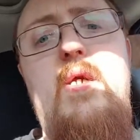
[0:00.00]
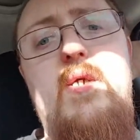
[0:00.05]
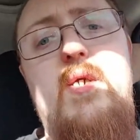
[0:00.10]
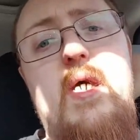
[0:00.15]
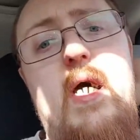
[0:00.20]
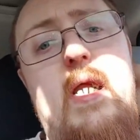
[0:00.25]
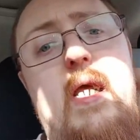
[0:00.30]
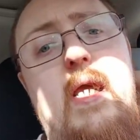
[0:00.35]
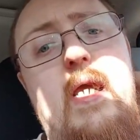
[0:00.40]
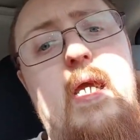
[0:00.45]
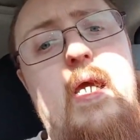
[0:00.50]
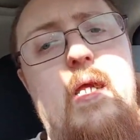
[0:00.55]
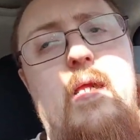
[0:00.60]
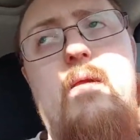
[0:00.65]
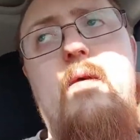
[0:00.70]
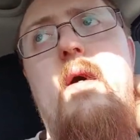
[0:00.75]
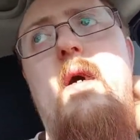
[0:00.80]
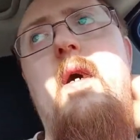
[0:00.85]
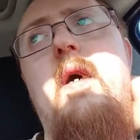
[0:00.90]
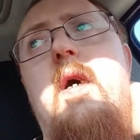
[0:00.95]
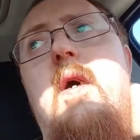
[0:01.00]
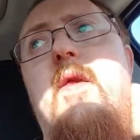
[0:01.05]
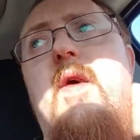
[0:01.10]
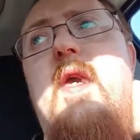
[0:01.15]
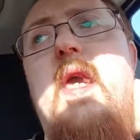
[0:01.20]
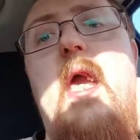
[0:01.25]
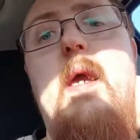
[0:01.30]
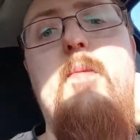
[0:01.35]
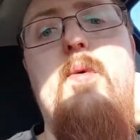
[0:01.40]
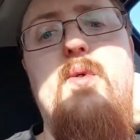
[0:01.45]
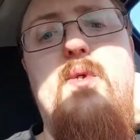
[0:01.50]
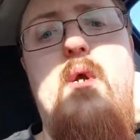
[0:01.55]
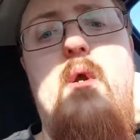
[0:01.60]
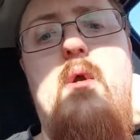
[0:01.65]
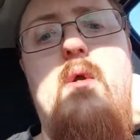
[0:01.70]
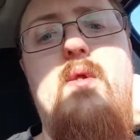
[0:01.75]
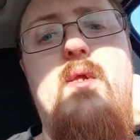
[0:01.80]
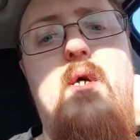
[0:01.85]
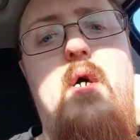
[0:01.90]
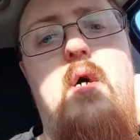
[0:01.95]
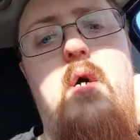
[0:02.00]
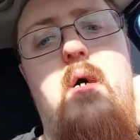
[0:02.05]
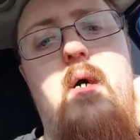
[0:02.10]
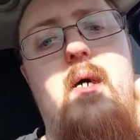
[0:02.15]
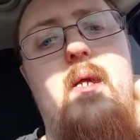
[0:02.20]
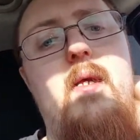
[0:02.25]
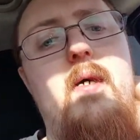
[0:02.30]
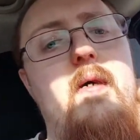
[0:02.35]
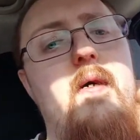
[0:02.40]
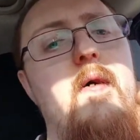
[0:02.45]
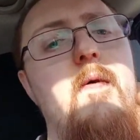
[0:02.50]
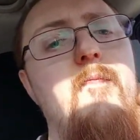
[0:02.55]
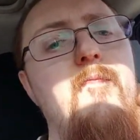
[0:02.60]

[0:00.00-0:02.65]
just got to get uh, the cable turned on